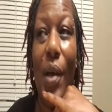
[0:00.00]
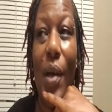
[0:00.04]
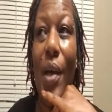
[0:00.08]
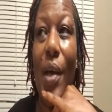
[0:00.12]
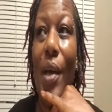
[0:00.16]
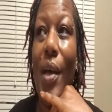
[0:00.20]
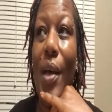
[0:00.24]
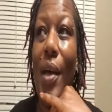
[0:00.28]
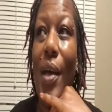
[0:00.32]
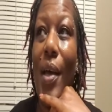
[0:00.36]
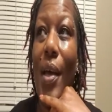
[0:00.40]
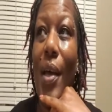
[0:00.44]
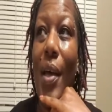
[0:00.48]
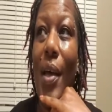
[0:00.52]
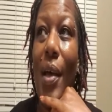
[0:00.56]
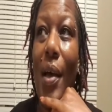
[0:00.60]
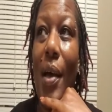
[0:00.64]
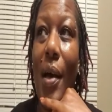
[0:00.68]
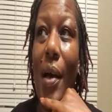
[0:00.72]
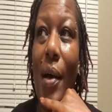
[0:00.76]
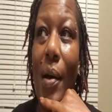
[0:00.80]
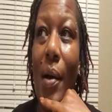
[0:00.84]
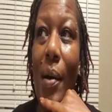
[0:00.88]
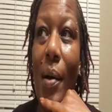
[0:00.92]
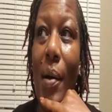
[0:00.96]
Mm.
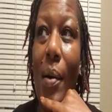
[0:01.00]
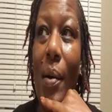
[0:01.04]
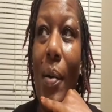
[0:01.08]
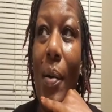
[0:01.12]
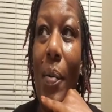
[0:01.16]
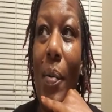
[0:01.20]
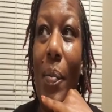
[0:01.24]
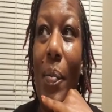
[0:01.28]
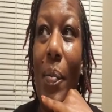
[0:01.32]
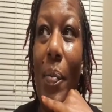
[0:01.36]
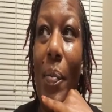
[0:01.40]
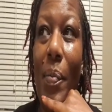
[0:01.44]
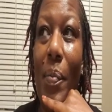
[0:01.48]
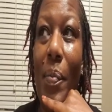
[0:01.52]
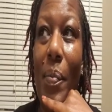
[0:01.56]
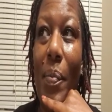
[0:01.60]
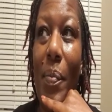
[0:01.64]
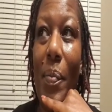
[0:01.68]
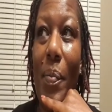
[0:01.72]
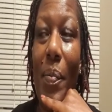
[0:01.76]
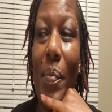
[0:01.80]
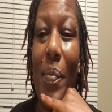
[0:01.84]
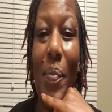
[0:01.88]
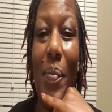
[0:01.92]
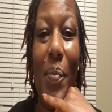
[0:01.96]
Um,
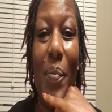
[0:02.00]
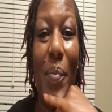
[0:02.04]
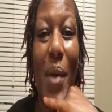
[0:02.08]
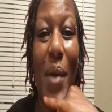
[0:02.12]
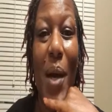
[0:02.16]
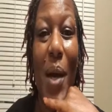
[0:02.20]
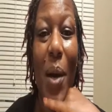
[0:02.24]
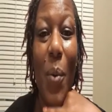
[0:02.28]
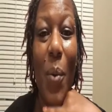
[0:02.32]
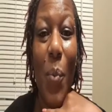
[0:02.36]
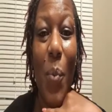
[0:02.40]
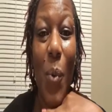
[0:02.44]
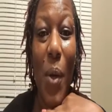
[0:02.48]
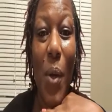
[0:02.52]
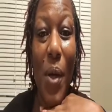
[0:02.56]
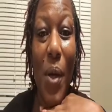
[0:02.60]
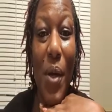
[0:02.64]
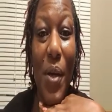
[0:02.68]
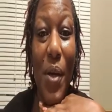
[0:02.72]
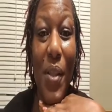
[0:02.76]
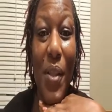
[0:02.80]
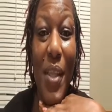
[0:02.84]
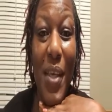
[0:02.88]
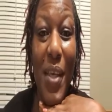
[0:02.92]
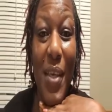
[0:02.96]
I'm
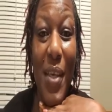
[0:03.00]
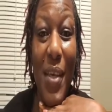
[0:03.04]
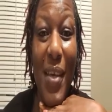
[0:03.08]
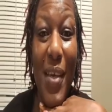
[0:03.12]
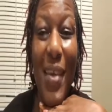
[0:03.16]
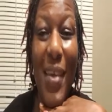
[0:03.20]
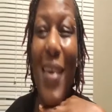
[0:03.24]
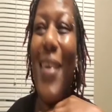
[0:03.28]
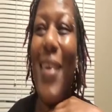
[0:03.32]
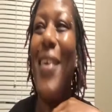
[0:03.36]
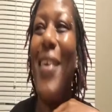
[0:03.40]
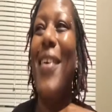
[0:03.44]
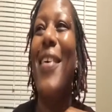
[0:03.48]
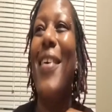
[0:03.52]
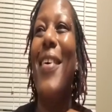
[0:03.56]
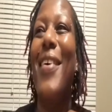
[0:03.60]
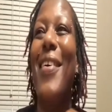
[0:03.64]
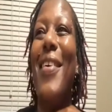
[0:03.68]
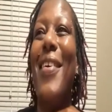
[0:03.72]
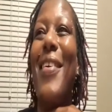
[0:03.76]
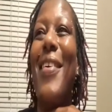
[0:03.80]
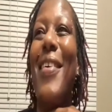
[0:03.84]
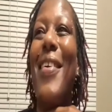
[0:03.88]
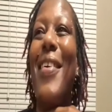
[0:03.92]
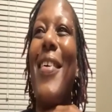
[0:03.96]
worthy.
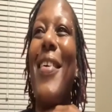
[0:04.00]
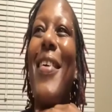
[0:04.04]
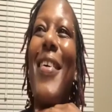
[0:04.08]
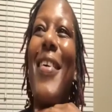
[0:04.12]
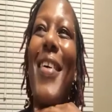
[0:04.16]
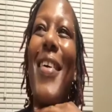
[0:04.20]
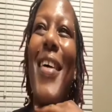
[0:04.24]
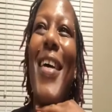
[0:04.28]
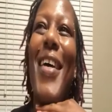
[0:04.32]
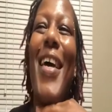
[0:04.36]
Yes.